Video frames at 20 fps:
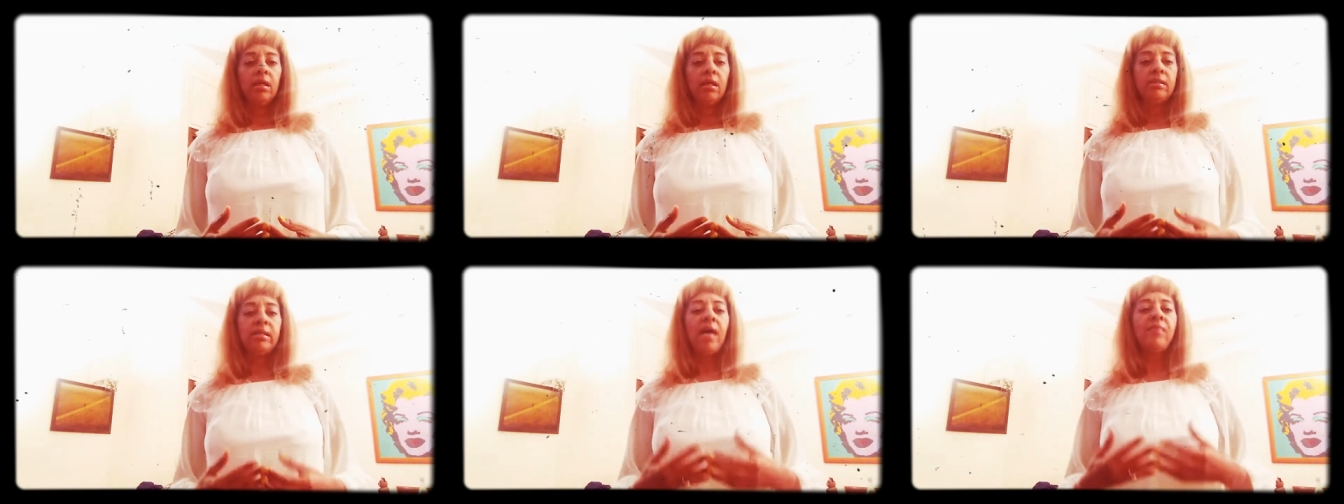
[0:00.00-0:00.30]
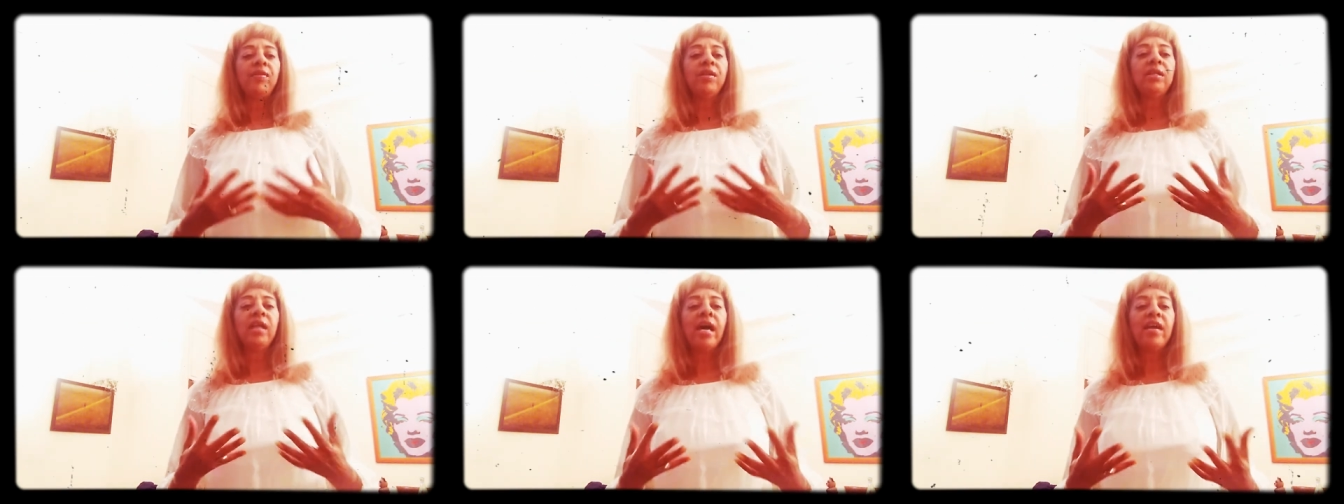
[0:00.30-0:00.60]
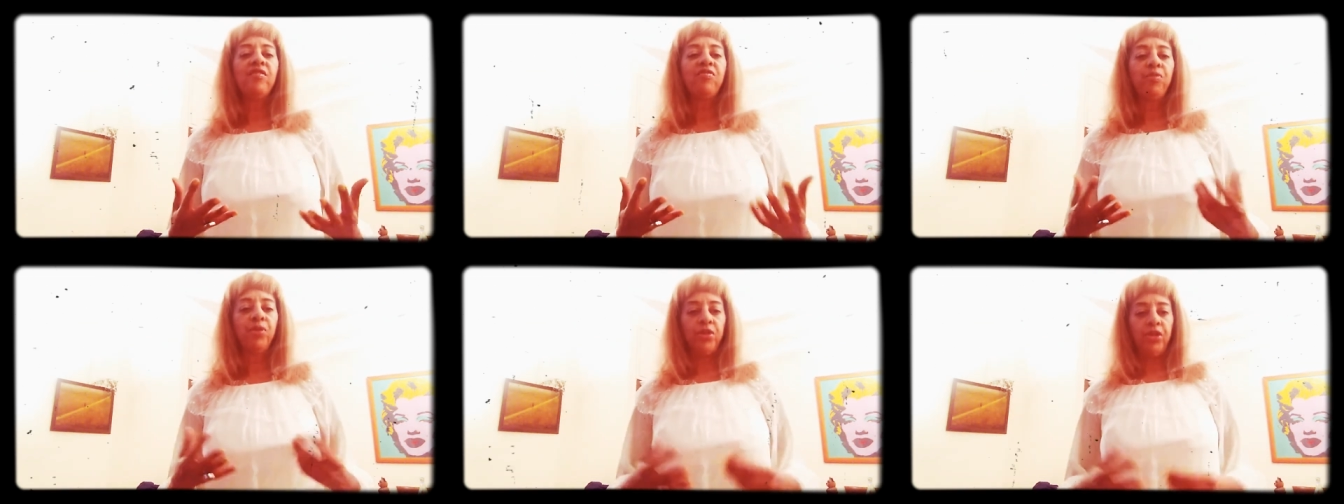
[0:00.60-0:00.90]
to have a
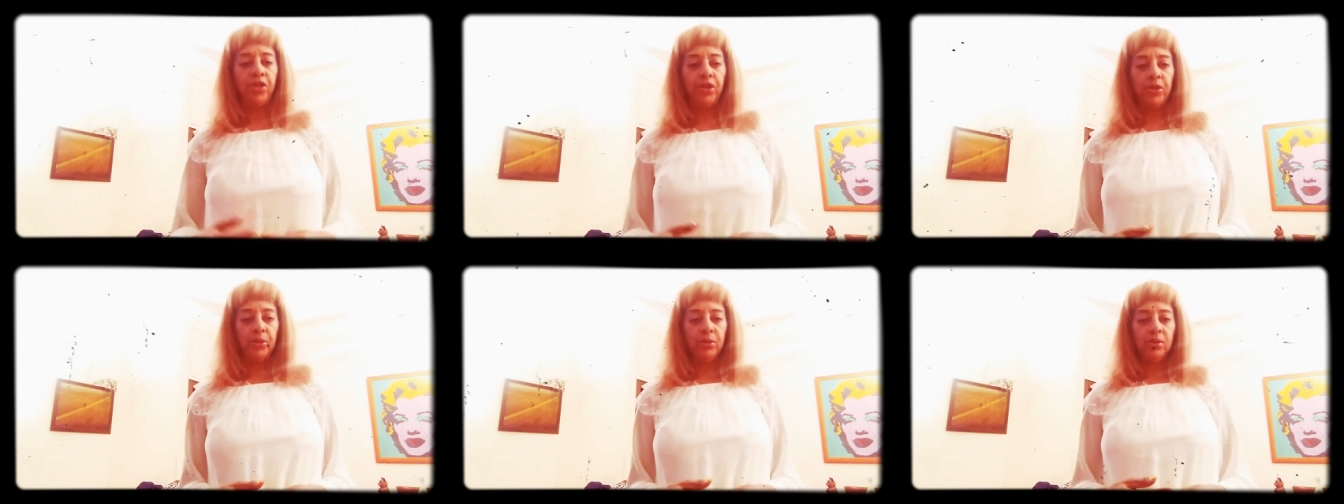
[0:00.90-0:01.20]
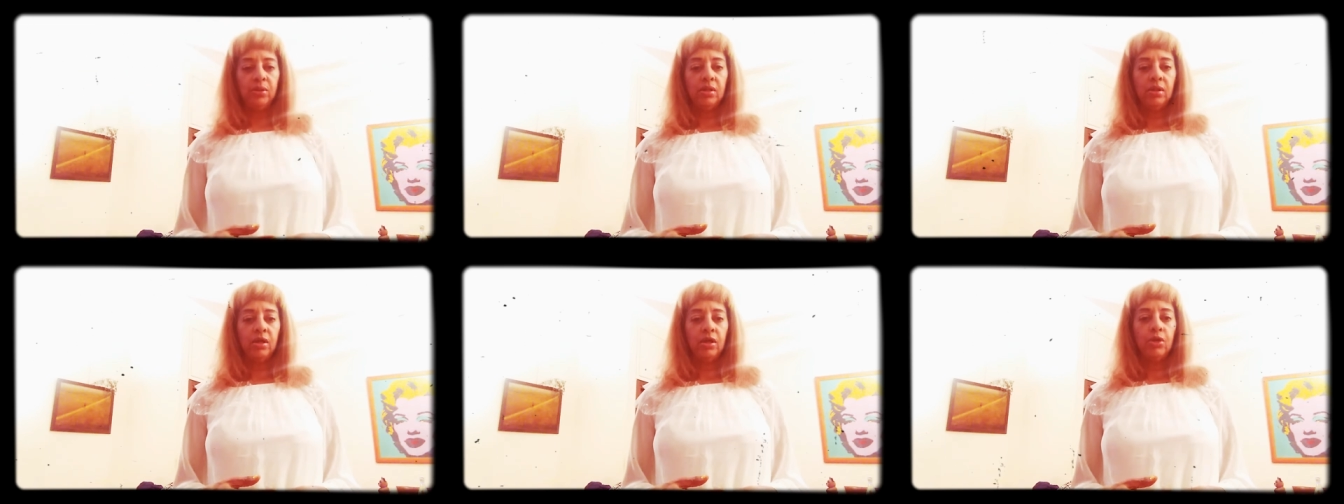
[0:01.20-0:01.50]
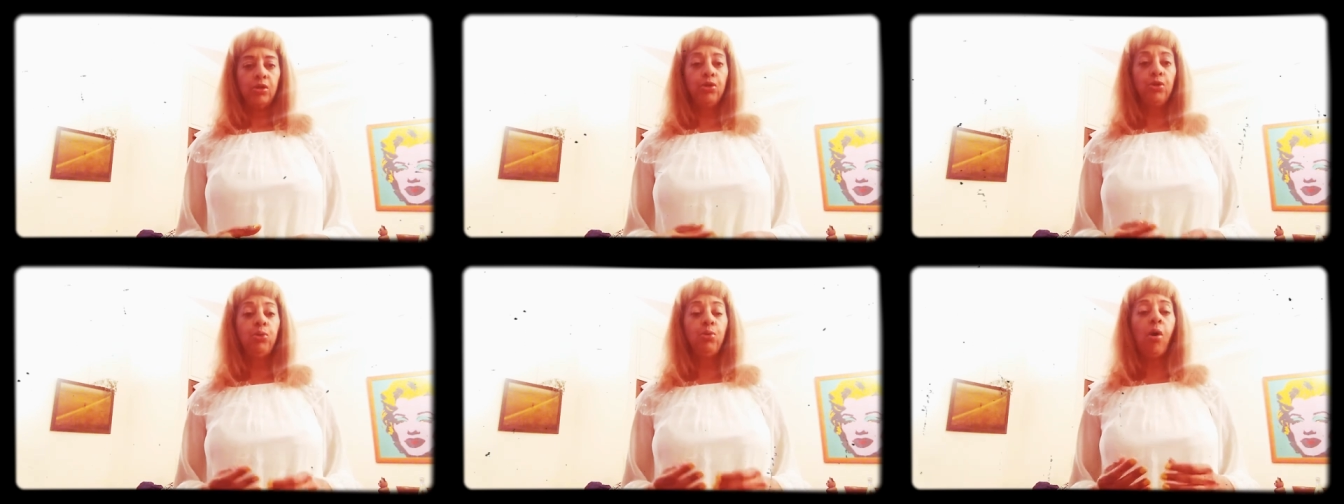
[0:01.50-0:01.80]
life with you,
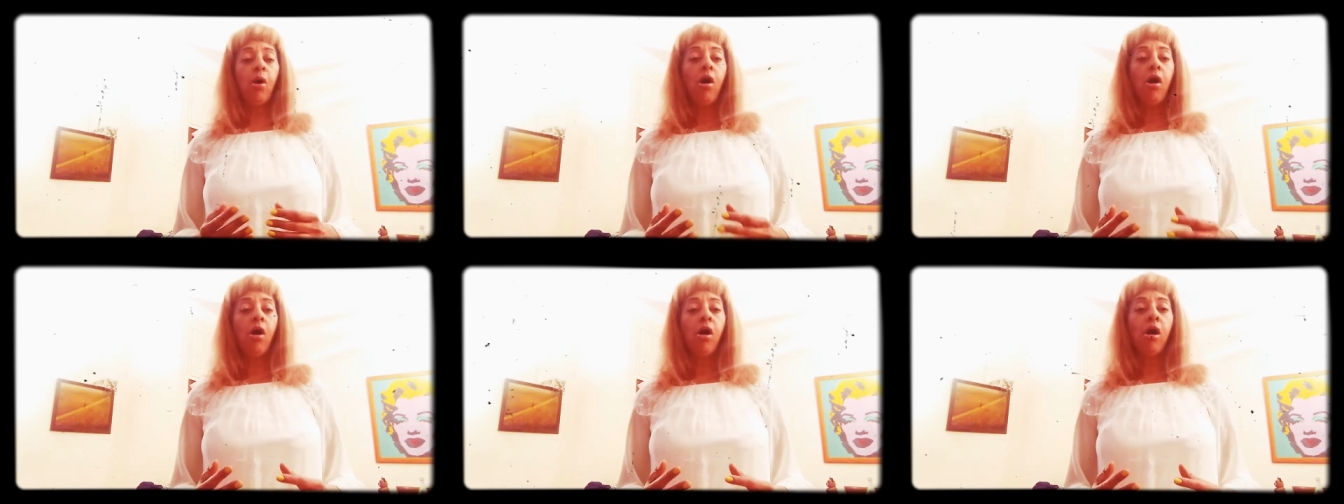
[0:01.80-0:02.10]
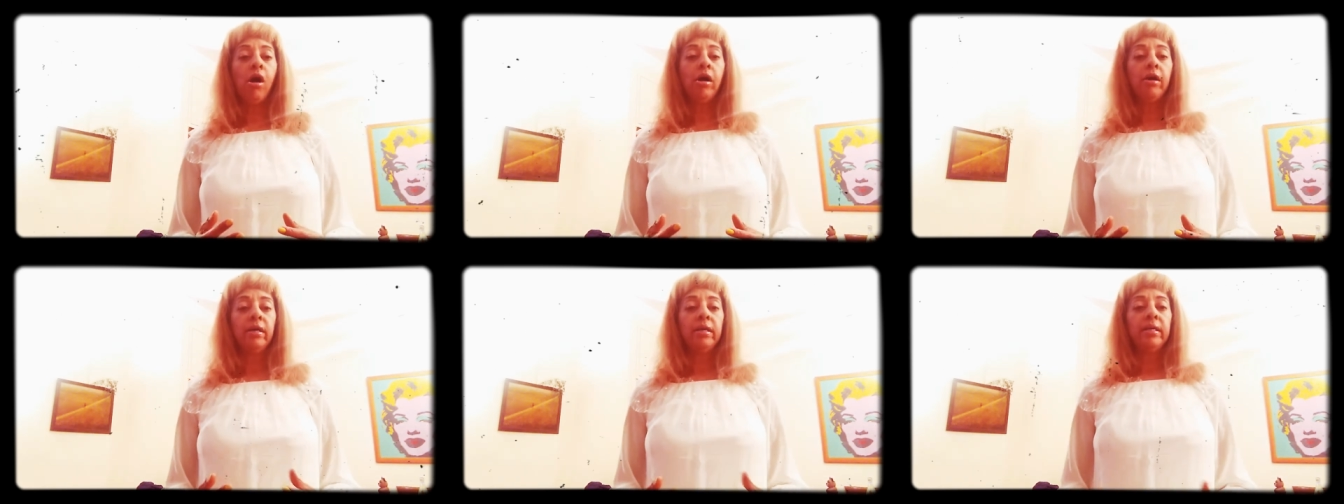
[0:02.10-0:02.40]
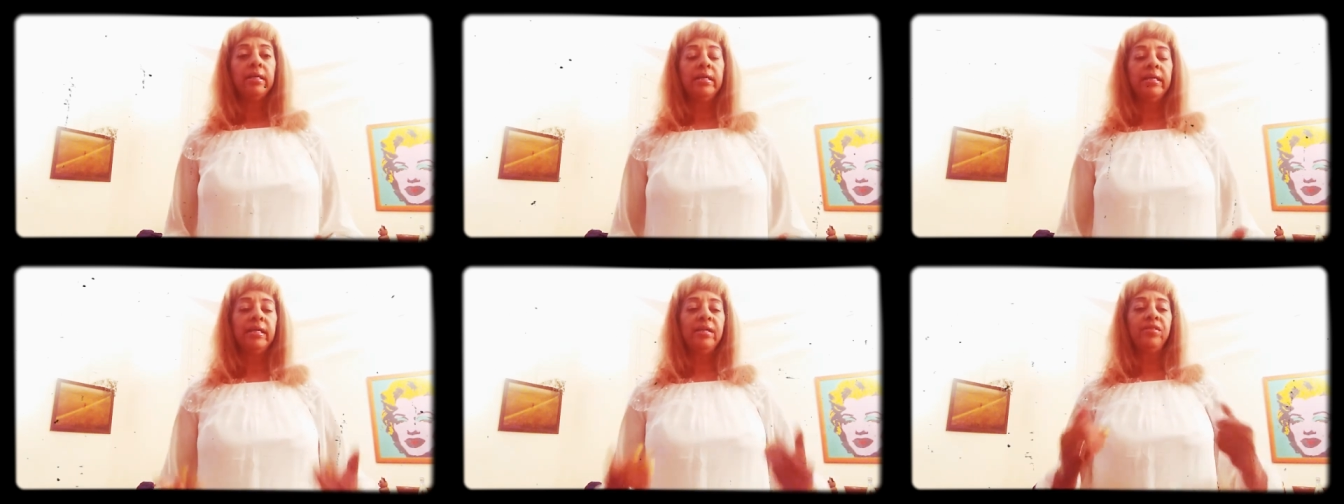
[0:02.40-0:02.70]
you are
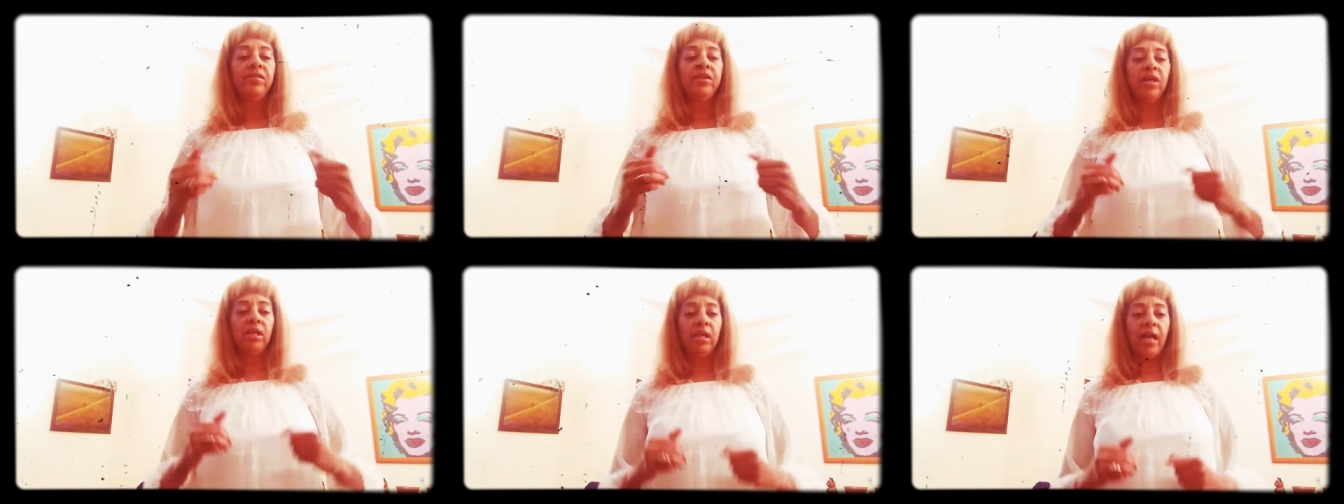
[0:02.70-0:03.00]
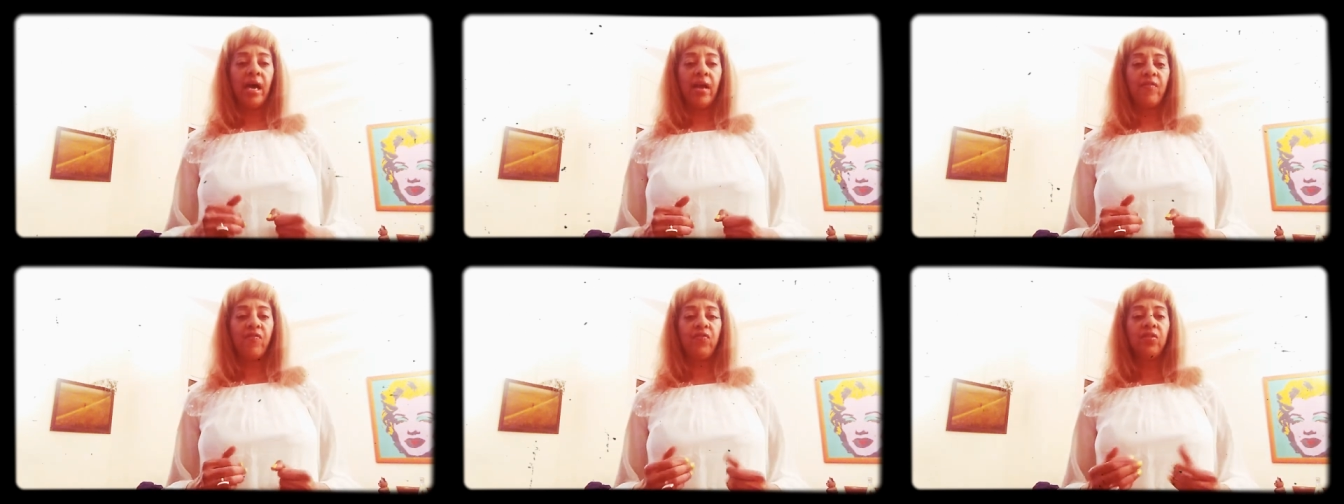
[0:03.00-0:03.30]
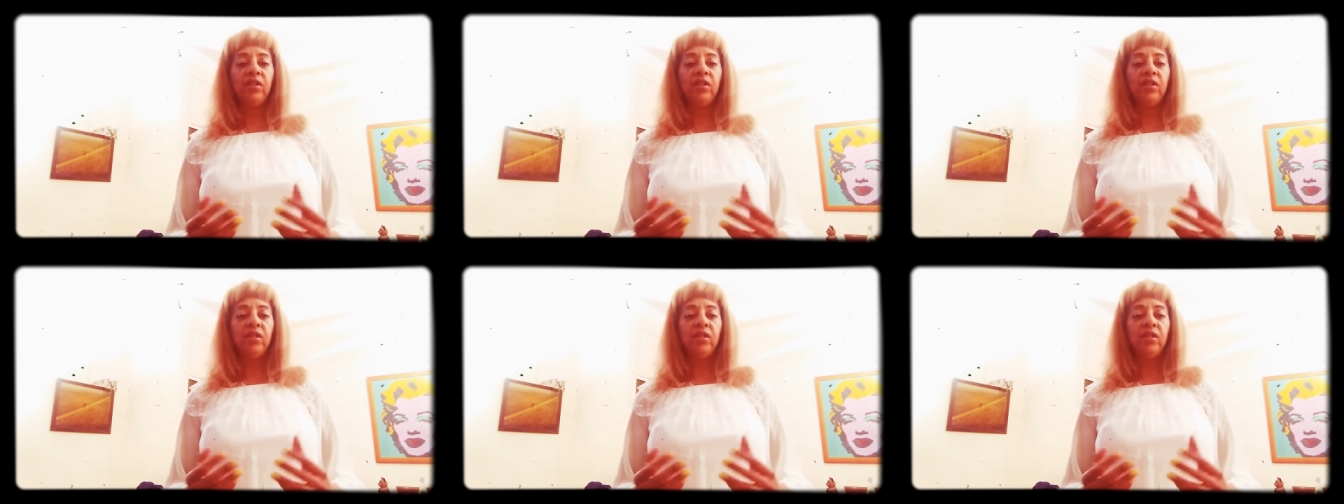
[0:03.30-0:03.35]
in their life.